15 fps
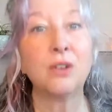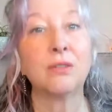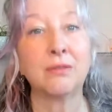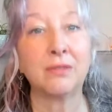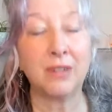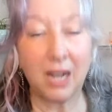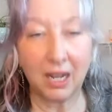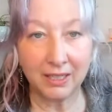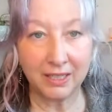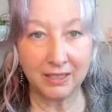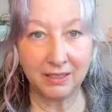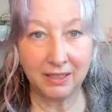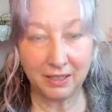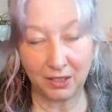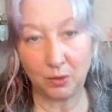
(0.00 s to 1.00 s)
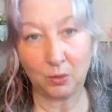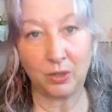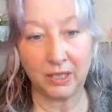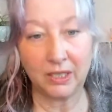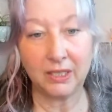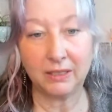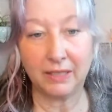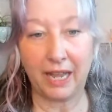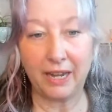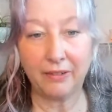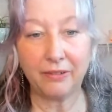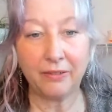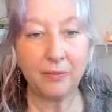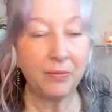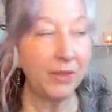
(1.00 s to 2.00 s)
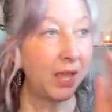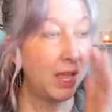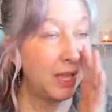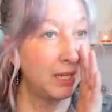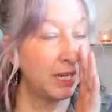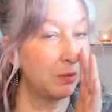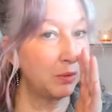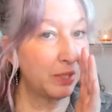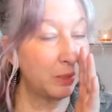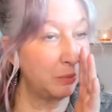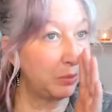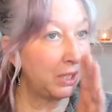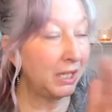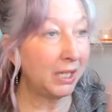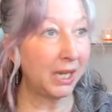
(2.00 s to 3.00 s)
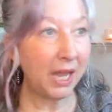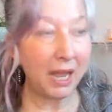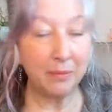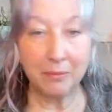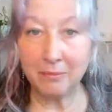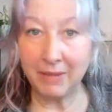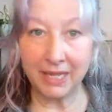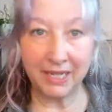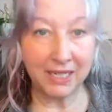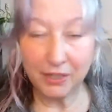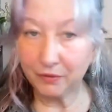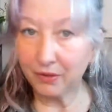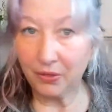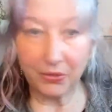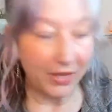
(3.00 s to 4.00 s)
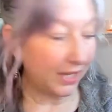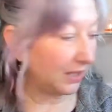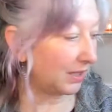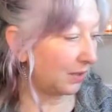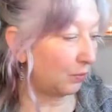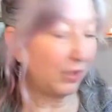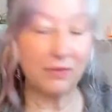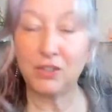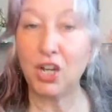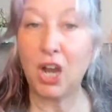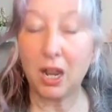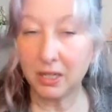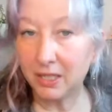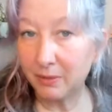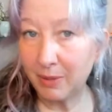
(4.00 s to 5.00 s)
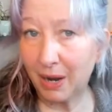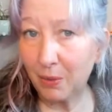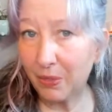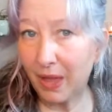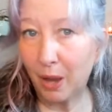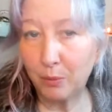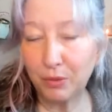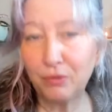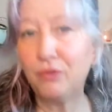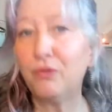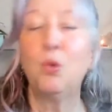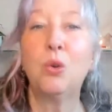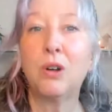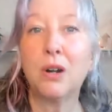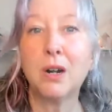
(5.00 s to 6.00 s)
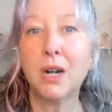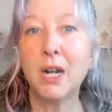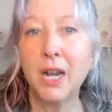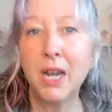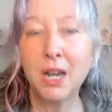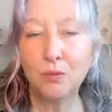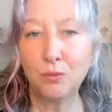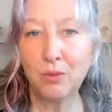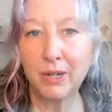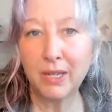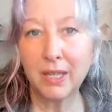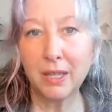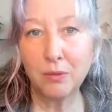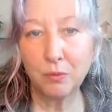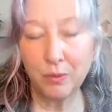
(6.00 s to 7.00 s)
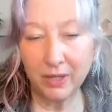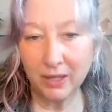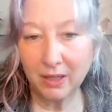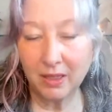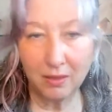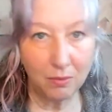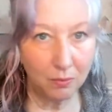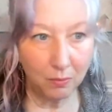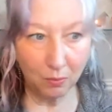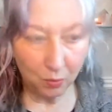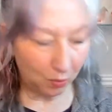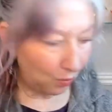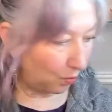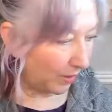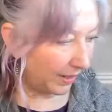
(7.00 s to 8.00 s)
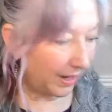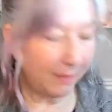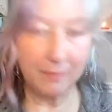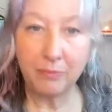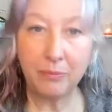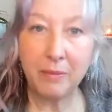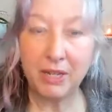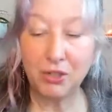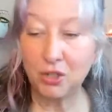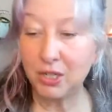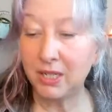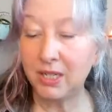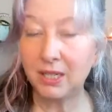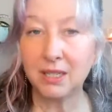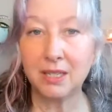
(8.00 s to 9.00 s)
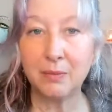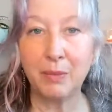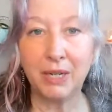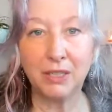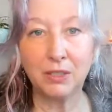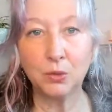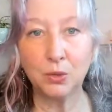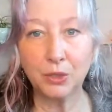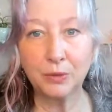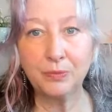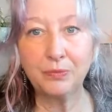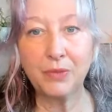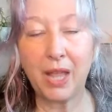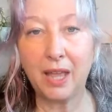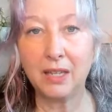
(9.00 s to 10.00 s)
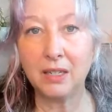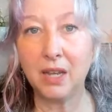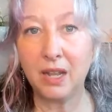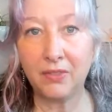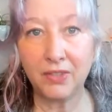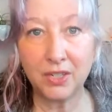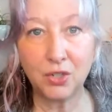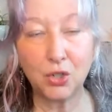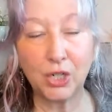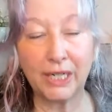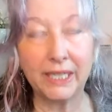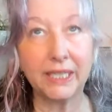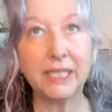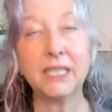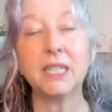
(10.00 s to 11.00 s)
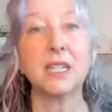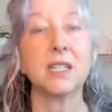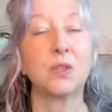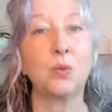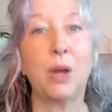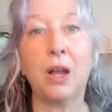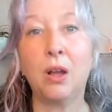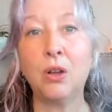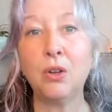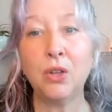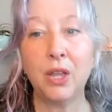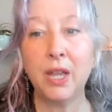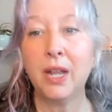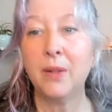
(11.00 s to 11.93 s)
rocking your life. Now, it can be many different things, and we've talked about that before with when I'm mentioning this manual and this training as well.